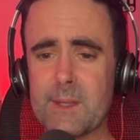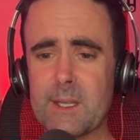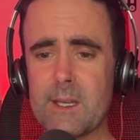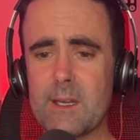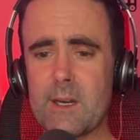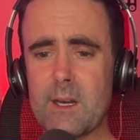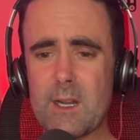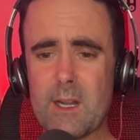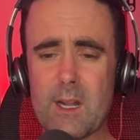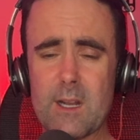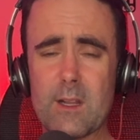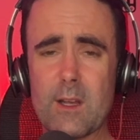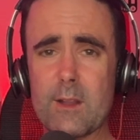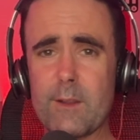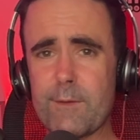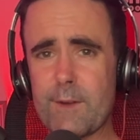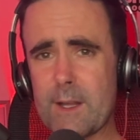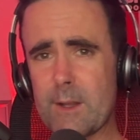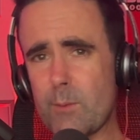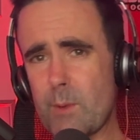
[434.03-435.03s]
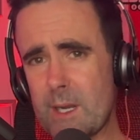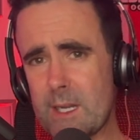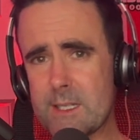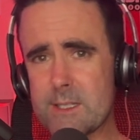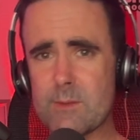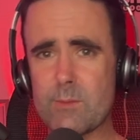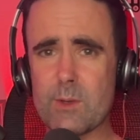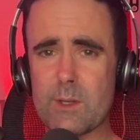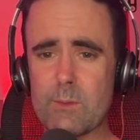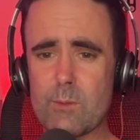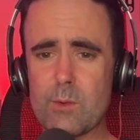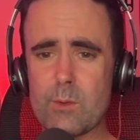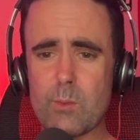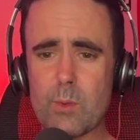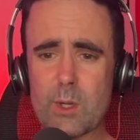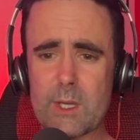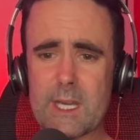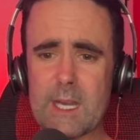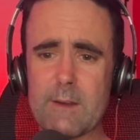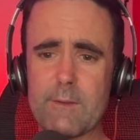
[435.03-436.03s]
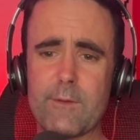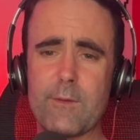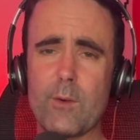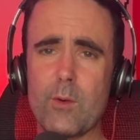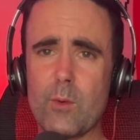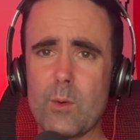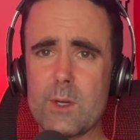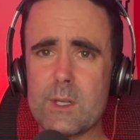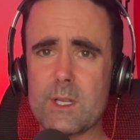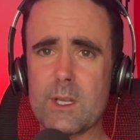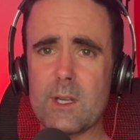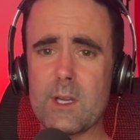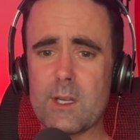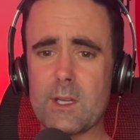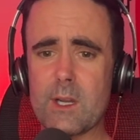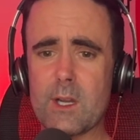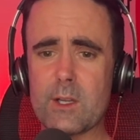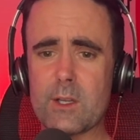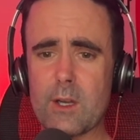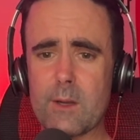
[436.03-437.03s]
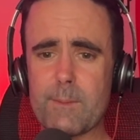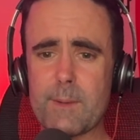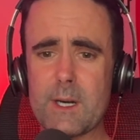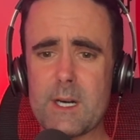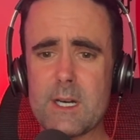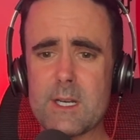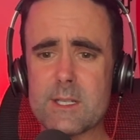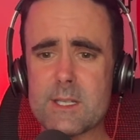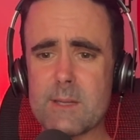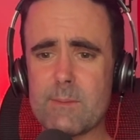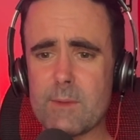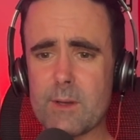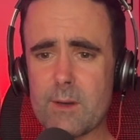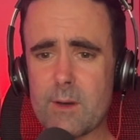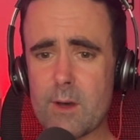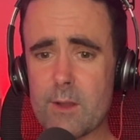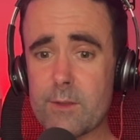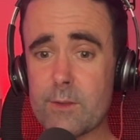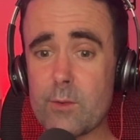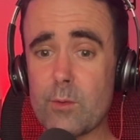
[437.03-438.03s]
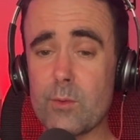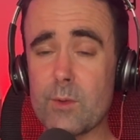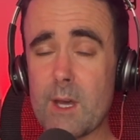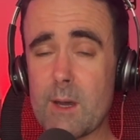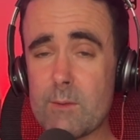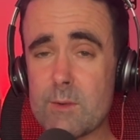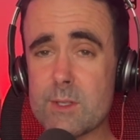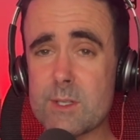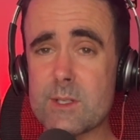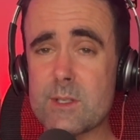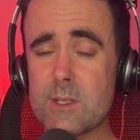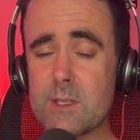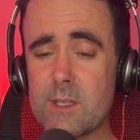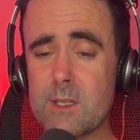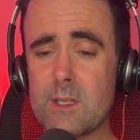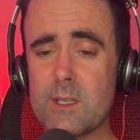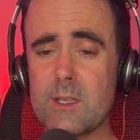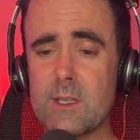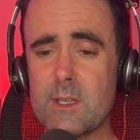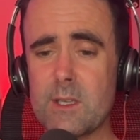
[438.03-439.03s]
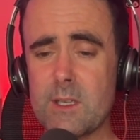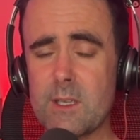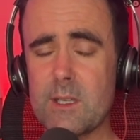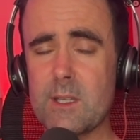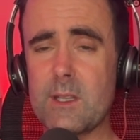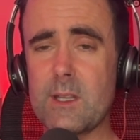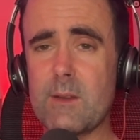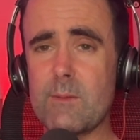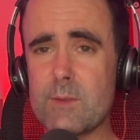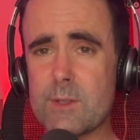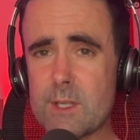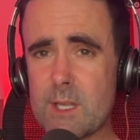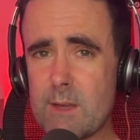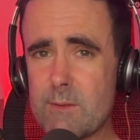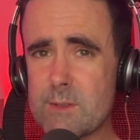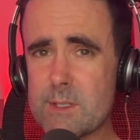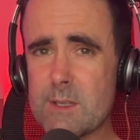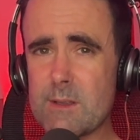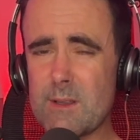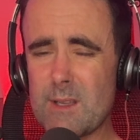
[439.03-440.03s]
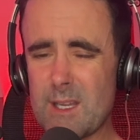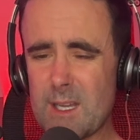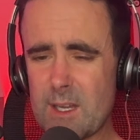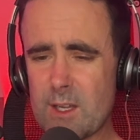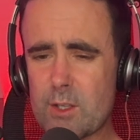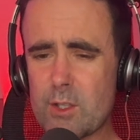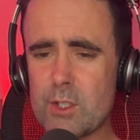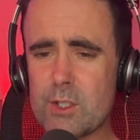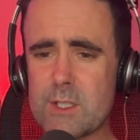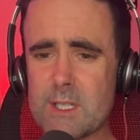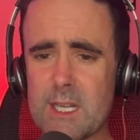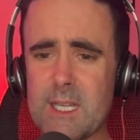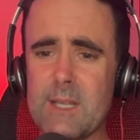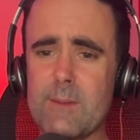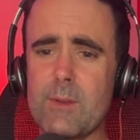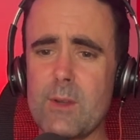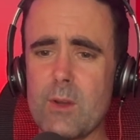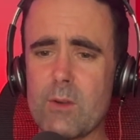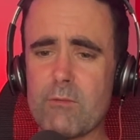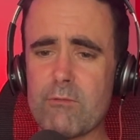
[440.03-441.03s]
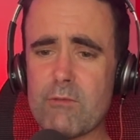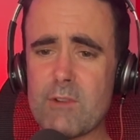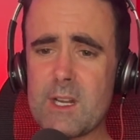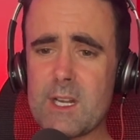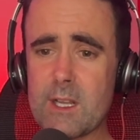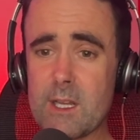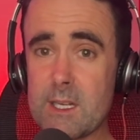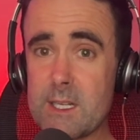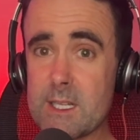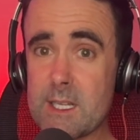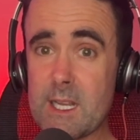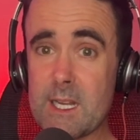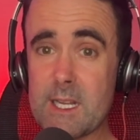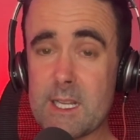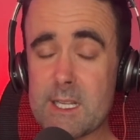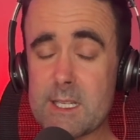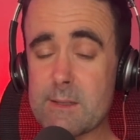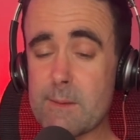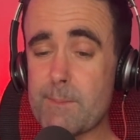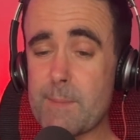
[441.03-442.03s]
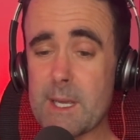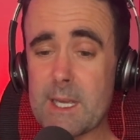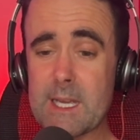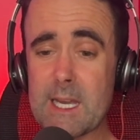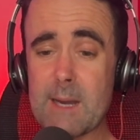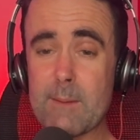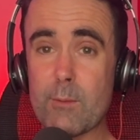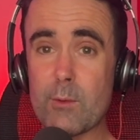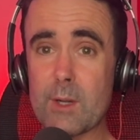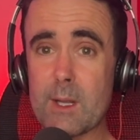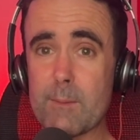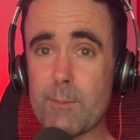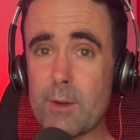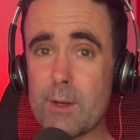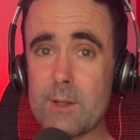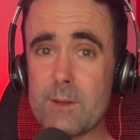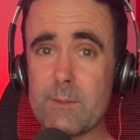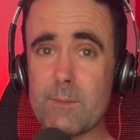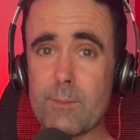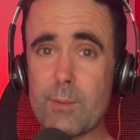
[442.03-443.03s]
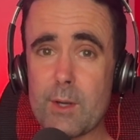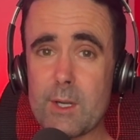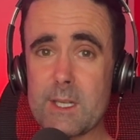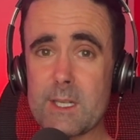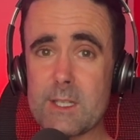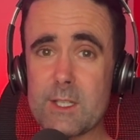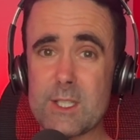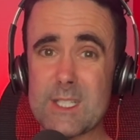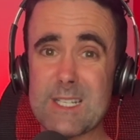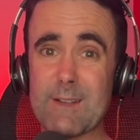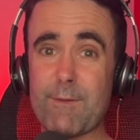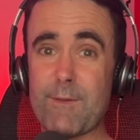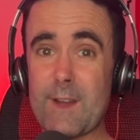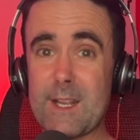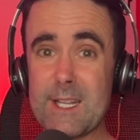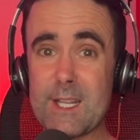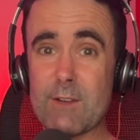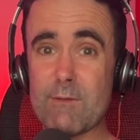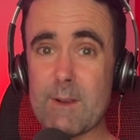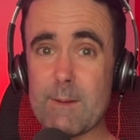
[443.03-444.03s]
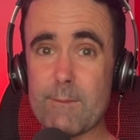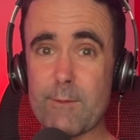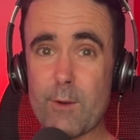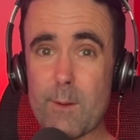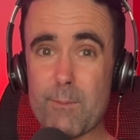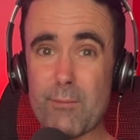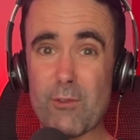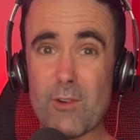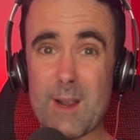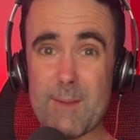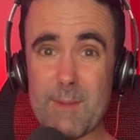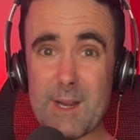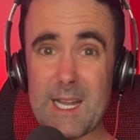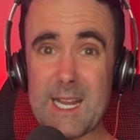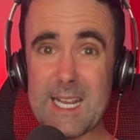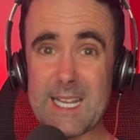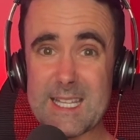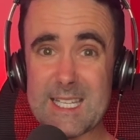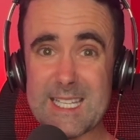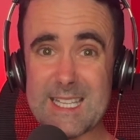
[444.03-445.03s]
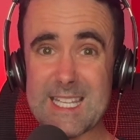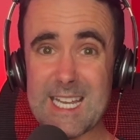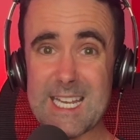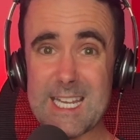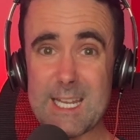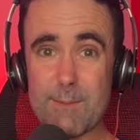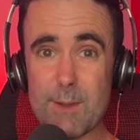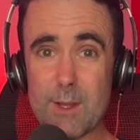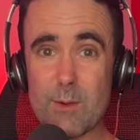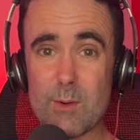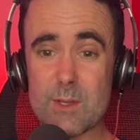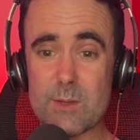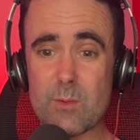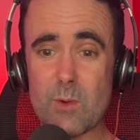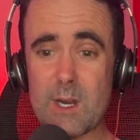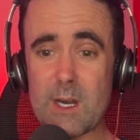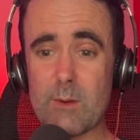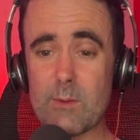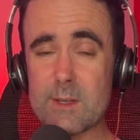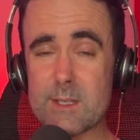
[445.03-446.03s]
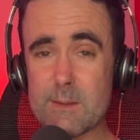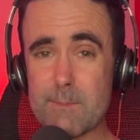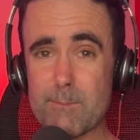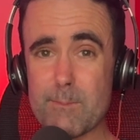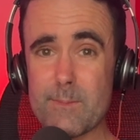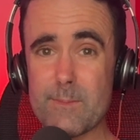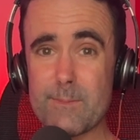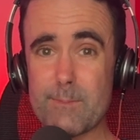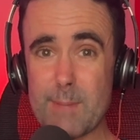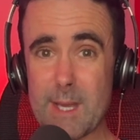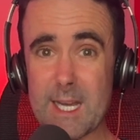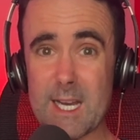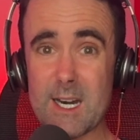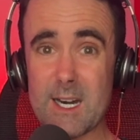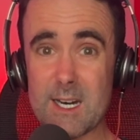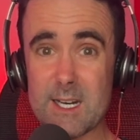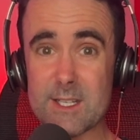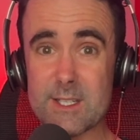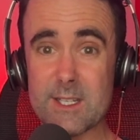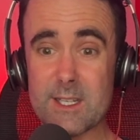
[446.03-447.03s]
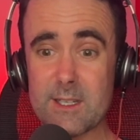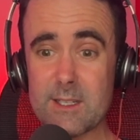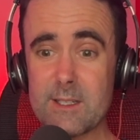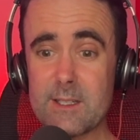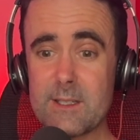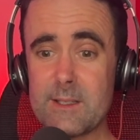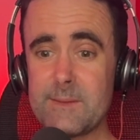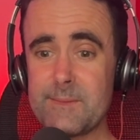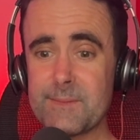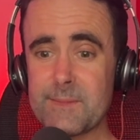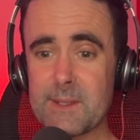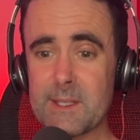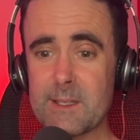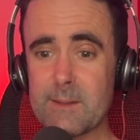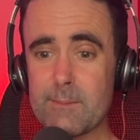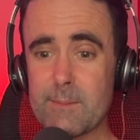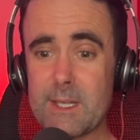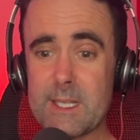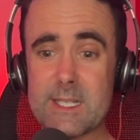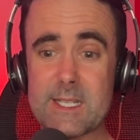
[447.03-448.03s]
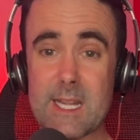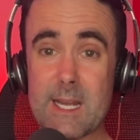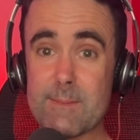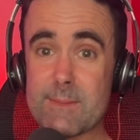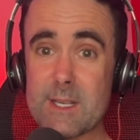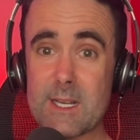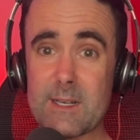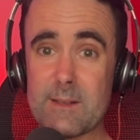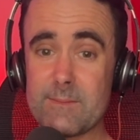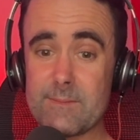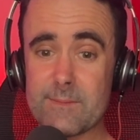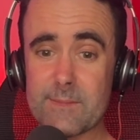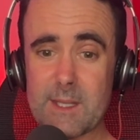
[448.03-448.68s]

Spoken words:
I like the fact that Wellington would get forward and go past him. I thought that was... It was a good debut. Really, and it's a big gamble, isn't it? Putting a defender in for a Premier League debut as well is a big ask. But he stepped up.